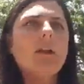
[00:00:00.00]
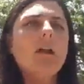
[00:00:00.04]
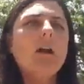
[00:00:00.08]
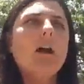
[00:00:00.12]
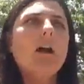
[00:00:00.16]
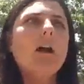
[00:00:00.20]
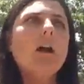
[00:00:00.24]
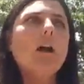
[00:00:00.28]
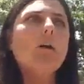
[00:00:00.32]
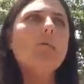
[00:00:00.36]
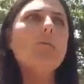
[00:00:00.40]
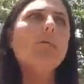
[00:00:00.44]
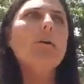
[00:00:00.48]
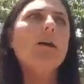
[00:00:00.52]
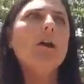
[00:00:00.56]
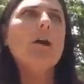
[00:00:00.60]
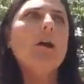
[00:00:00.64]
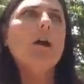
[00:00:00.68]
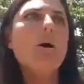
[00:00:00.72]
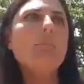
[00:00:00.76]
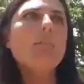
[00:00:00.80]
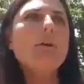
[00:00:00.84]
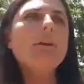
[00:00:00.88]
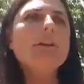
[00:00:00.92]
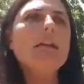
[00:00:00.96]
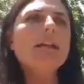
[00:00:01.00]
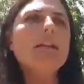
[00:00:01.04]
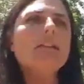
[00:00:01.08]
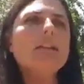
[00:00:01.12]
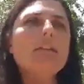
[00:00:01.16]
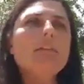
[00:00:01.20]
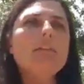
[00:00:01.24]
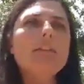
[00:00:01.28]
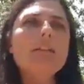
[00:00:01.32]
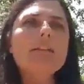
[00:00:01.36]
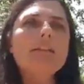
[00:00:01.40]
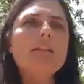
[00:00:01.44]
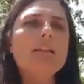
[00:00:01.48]
But Lake
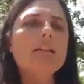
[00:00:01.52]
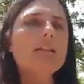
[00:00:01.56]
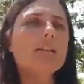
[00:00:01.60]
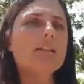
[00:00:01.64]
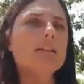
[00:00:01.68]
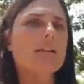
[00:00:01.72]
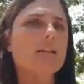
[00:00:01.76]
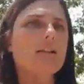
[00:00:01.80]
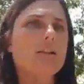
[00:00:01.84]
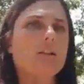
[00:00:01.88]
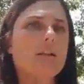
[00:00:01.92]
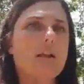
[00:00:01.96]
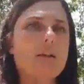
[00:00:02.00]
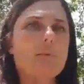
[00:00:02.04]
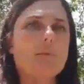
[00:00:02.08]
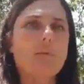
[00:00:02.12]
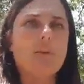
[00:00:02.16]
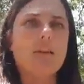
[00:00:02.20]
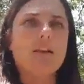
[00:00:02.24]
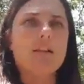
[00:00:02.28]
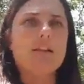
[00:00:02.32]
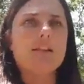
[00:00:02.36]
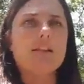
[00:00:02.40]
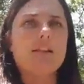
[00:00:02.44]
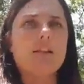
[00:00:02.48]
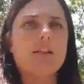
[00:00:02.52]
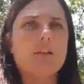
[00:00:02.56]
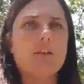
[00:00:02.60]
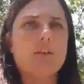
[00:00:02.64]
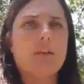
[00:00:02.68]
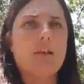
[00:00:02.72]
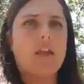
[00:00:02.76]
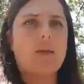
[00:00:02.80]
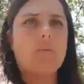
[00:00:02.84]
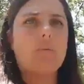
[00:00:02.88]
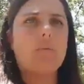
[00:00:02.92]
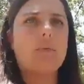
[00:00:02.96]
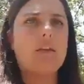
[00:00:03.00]
Livingston is a great place to go
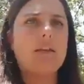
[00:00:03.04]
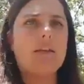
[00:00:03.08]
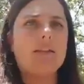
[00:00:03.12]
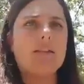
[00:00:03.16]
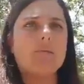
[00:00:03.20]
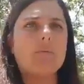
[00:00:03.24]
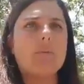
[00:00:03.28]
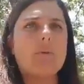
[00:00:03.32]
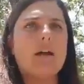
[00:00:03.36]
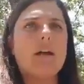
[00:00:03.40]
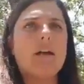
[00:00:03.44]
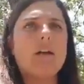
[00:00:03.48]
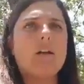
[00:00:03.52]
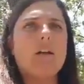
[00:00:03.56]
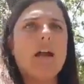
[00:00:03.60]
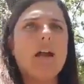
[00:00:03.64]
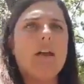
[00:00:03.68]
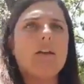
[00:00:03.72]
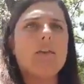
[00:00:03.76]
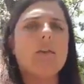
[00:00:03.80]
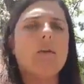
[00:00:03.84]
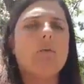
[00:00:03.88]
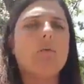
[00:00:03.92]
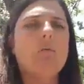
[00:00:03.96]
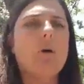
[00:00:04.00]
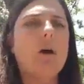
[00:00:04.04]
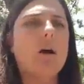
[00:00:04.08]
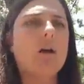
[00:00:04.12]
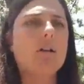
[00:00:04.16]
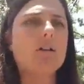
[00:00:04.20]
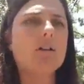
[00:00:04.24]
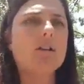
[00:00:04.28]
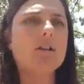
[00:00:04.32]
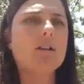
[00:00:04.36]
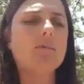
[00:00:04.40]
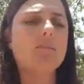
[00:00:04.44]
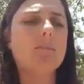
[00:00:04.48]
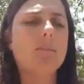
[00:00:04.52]
camping as well, and the
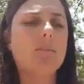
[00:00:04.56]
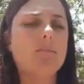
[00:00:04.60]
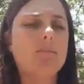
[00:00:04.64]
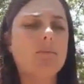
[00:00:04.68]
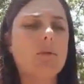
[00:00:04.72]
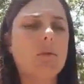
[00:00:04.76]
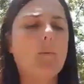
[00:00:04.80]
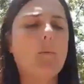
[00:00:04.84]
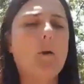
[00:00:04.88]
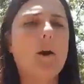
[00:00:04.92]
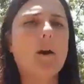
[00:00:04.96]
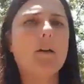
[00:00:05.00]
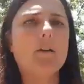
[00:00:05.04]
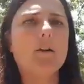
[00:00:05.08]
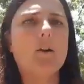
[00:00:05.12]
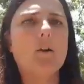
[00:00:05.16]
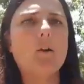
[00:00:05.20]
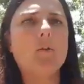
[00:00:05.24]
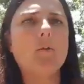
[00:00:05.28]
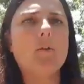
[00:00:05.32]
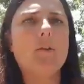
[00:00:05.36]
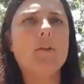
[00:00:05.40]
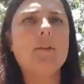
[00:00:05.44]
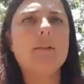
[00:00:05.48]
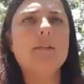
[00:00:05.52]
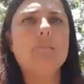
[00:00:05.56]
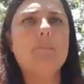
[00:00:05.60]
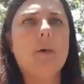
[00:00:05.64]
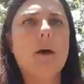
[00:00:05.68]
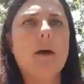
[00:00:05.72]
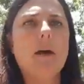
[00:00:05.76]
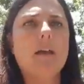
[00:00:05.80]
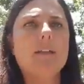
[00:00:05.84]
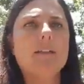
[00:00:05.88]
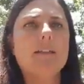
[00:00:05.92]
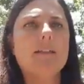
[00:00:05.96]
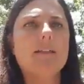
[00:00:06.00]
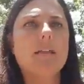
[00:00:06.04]
water only
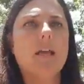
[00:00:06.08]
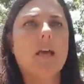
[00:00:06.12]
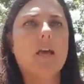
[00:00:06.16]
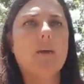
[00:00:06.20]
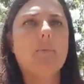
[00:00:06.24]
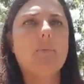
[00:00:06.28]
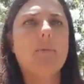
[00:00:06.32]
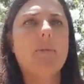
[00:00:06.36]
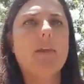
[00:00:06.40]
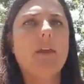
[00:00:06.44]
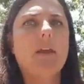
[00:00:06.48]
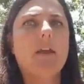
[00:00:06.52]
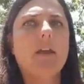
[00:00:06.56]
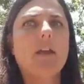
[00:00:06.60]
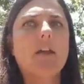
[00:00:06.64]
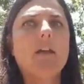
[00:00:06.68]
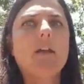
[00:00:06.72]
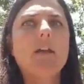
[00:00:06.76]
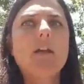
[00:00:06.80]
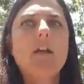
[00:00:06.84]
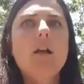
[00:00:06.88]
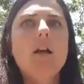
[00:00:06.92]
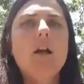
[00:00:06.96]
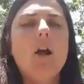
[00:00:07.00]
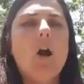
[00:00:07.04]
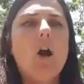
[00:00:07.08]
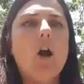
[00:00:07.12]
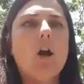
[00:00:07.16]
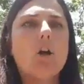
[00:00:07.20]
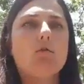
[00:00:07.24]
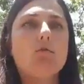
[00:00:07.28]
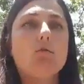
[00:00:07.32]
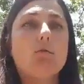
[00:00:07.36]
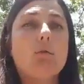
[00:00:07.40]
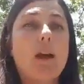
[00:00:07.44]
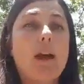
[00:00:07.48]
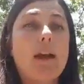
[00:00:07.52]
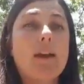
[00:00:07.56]
spots up there are
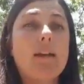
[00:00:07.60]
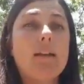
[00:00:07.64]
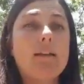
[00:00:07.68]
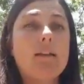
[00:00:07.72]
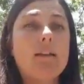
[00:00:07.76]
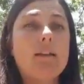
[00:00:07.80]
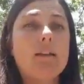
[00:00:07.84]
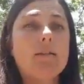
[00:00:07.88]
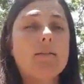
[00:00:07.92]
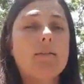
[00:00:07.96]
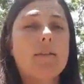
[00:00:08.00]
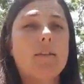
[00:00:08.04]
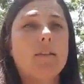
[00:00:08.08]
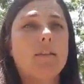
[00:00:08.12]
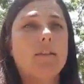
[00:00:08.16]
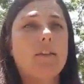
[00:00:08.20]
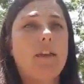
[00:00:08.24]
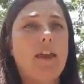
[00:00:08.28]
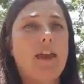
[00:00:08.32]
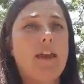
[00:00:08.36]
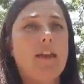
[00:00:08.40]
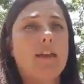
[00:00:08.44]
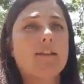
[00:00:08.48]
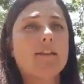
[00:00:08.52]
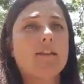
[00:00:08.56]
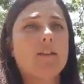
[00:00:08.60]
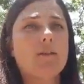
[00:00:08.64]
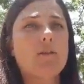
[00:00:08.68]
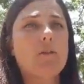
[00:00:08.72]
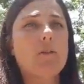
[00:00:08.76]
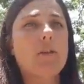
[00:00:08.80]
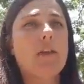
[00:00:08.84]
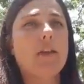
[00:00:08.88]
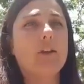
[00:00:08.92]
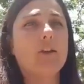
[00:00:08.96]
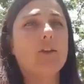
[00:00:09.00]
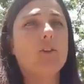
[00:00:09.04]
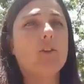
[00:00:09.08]
right near the lake, so you
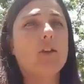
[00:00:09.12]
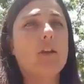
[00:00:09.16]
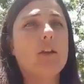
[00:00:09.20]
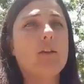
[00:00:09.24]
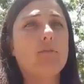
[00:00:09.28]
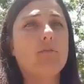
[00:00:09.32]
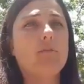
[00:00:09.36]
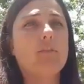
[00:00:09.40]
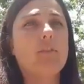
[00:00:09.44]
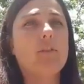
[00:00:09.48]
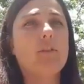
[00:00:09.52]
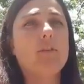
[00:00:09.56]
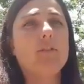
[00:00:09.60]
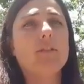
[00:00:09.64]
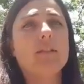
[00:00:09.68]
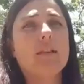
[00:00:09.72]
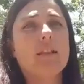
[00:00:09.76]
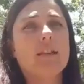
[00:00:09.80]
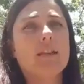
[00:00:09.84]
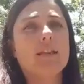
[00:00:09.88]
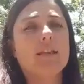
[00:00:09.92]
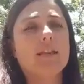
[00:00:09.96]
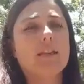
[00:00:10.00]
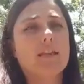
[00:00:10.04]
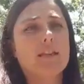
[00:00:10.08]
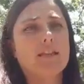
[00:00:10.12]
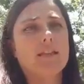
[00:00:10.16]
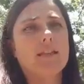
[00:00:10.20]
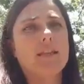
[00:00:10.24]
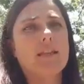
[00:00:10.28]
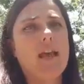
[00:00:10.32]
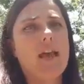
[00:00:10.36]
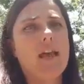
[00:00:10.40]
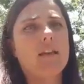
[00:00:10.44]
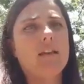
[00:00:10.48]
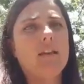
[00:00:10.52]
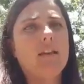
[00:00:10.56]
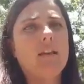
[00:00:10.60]
get great views of the
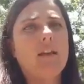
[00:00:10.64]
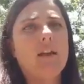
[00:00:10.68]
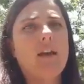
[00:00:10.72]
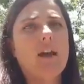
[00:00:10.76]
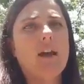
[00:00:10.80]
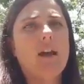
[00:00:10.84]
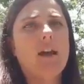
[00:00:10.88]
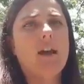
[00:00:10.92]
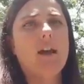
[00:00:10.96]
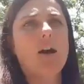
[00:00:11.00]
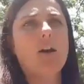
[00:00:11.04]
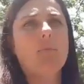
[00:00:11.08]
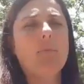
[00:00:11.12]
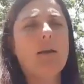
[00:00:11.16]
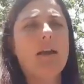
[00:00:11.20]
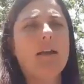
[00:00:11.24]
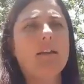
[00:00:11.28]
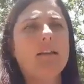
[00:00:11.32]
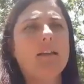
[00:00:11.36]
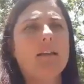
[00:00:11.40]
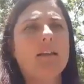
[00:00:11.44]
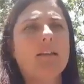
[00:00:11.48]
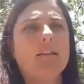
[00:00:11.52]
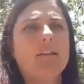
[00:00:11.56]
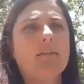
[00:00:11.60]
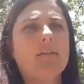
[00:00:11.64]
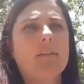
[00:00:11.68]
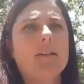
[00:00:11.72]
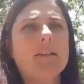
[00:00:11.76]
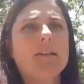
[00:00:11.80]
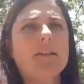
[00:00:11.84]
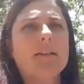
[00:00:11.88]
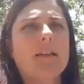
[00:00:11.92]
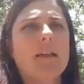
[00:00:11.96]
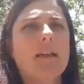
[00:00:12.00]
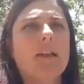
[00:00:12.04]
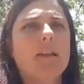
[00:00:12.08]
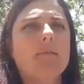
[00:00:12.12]
sunset at Lake
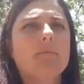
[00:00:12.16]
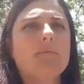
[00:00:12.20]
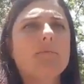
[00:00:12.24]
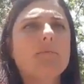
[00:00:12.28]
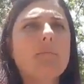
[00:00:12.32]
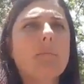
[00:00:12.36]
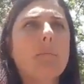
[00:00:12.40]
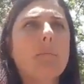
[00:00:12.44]
Livingston.